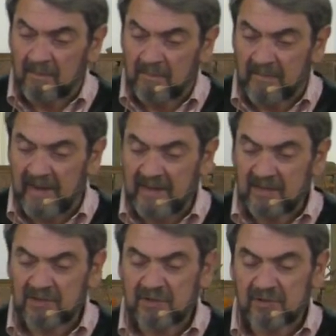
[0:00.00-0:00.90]

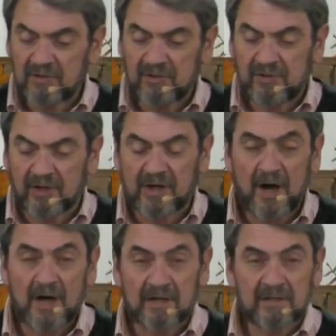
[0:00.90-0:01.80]
means to
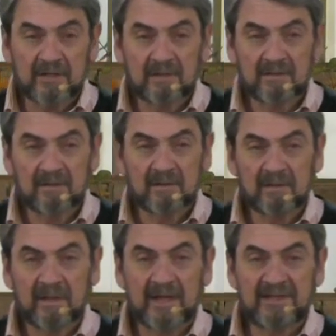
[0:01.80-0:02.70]
cut.
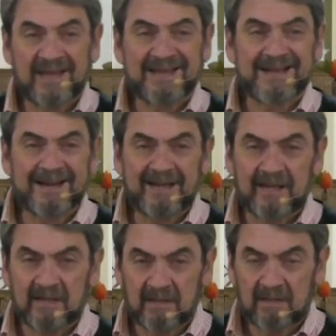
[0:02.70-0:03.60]
It's a
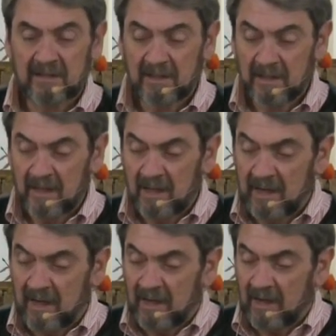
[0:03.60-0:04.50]
cutting
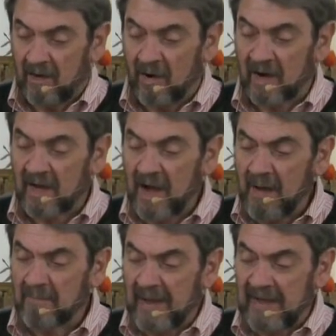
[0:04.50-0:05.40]
or a
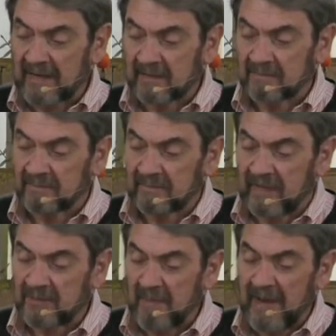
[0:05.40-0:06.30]
compact
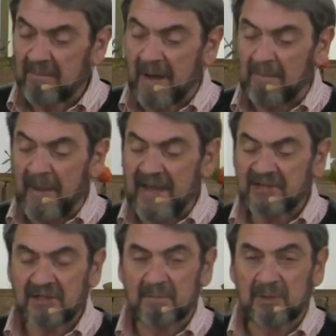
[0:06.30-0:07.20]
that is made by
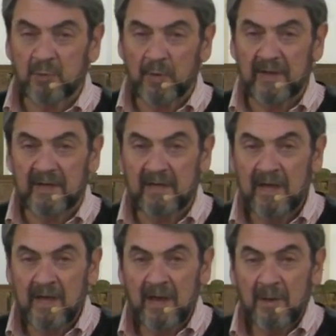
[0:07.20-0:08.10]
passing
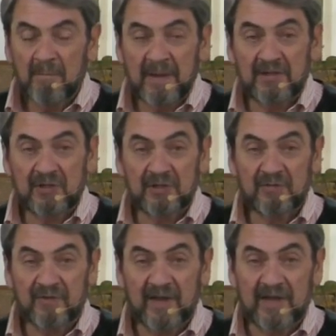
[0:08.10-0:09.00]
between pieces
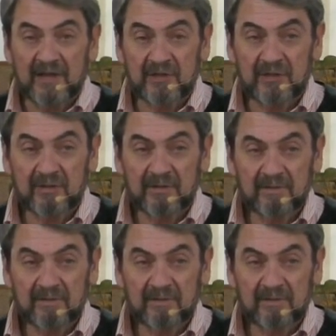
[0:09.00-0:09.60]
of flesh.